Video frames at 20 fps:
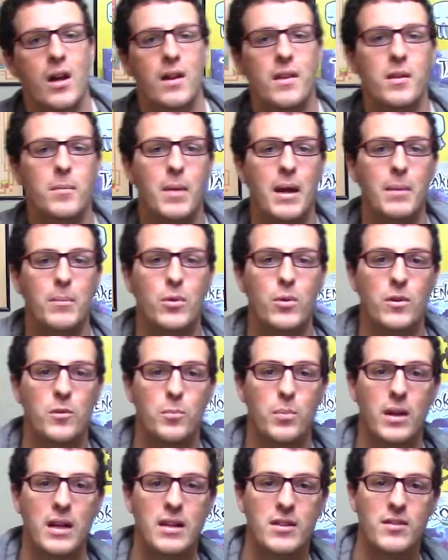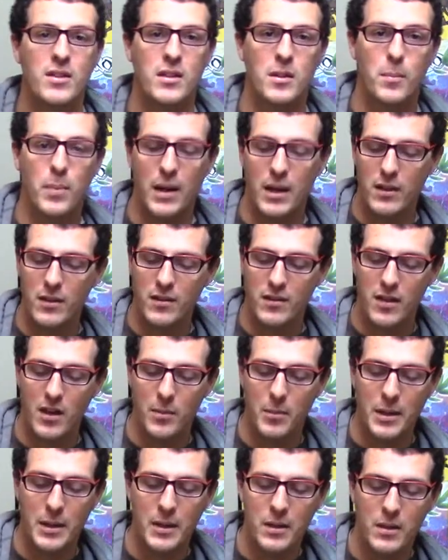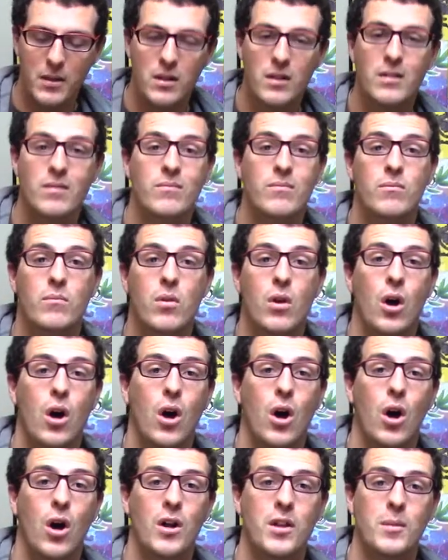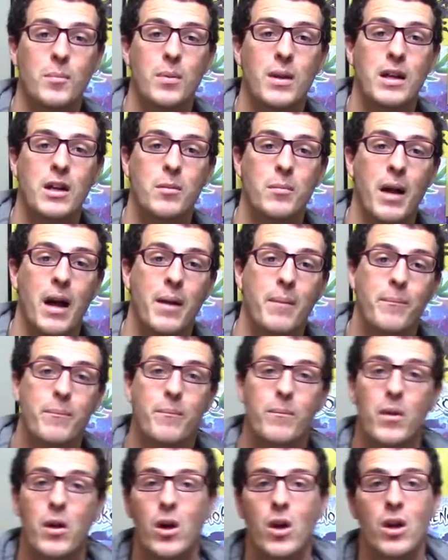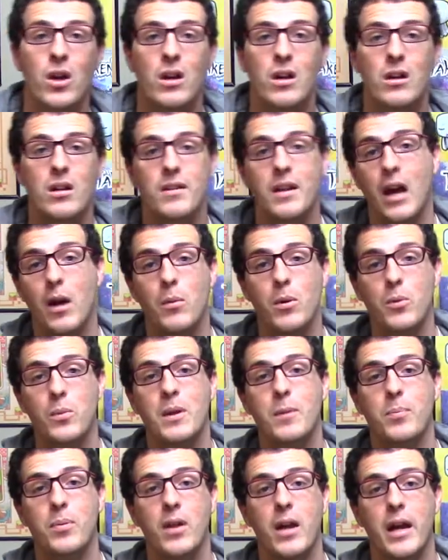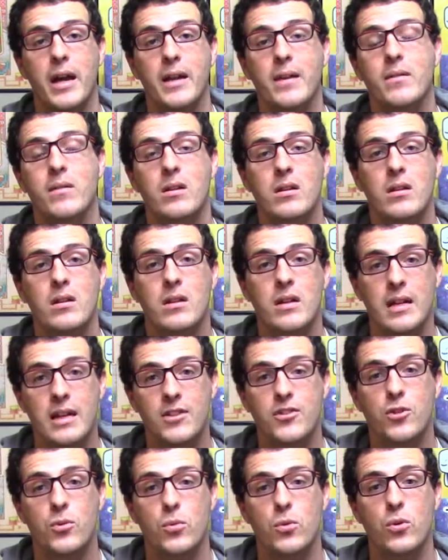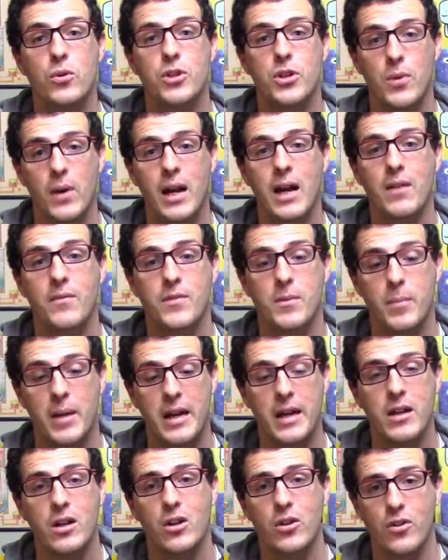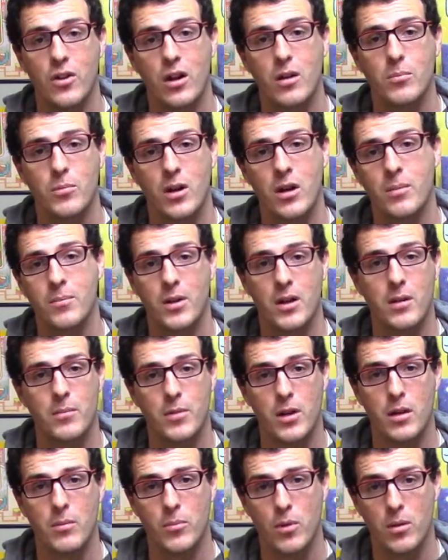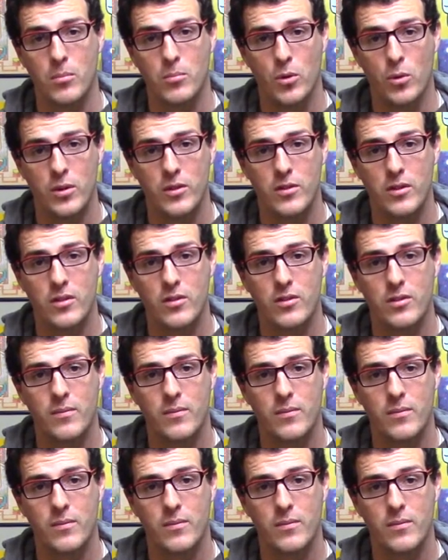The bamboo is placed on the panda's tummy on the player mat. Now when we play, it's a rule you have to make nom nom nom nom nom noises.